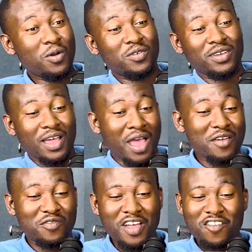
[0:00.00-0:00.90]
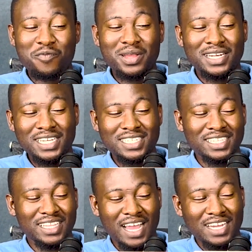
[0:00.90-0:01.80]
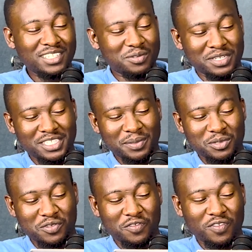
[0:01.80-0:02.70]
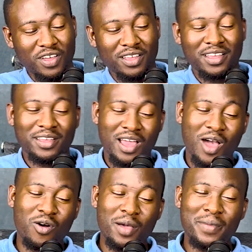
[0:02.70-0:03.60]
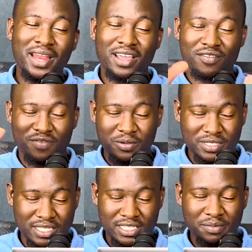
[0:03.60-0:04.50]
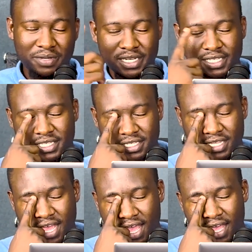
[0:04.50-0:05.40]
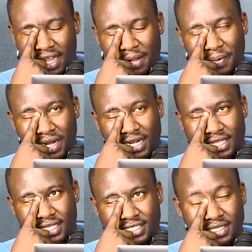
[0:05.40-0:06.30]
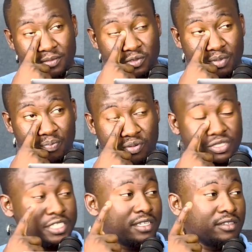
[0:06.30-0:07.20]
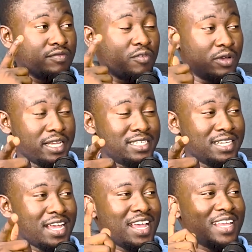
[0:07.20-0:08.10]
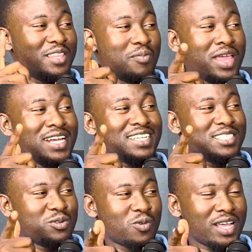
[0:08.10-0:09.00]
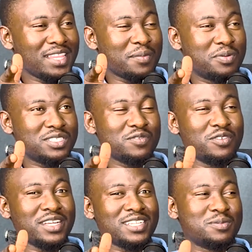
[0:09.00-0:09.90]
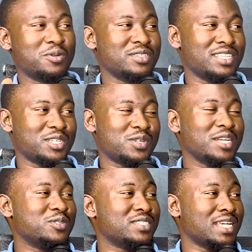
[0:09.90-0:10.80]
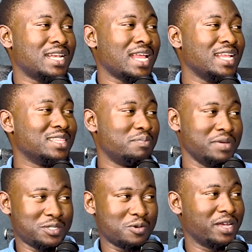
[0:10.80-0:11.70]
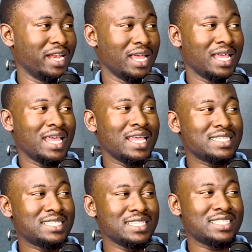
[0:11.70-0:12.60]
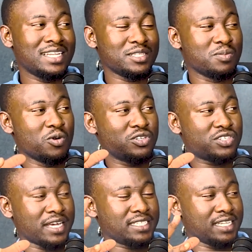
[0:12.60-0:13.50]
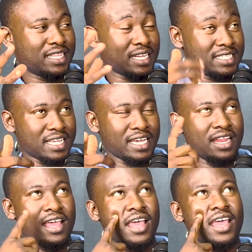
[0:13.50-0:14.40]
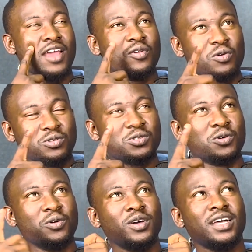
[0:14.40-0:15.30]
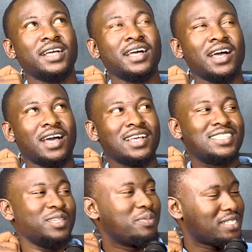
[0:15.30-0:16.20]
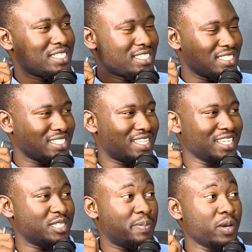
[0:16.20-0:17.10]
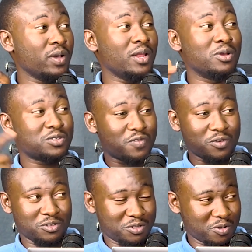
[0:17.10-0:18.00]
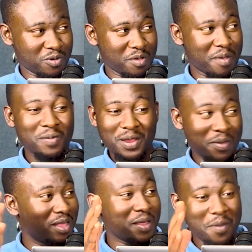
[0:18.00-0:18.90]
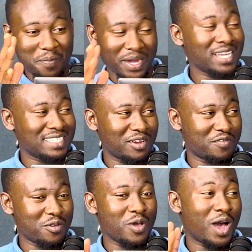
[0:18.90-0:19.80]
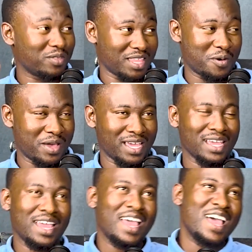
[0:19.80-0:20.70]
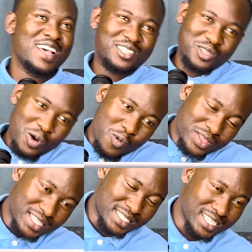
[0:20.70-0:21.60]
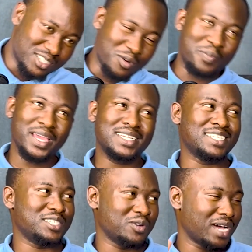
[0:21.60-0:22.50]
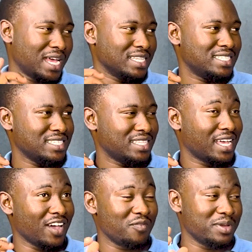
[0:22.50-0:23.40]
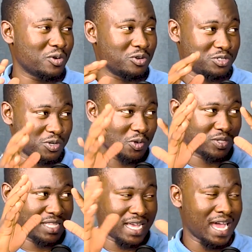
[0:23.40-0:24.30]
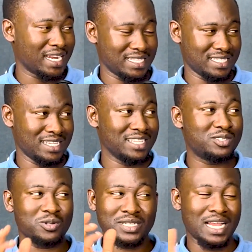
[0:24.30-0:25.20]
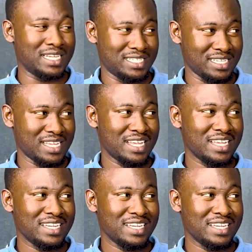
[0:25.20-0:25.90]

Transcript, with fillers: well i've i've been reading the article in terms of uh, how america views the cbdc's and apparently they seem to be pushing for it the main reason why they're pushing for it is because they're trying to sideline the bitcoin since it has more traction that side and also uh, CBDCs they spell a lot of control. Maybe let me let me break it down for you how they work. Mm. So with the central bank digital currency, the government controls the currency in its totality,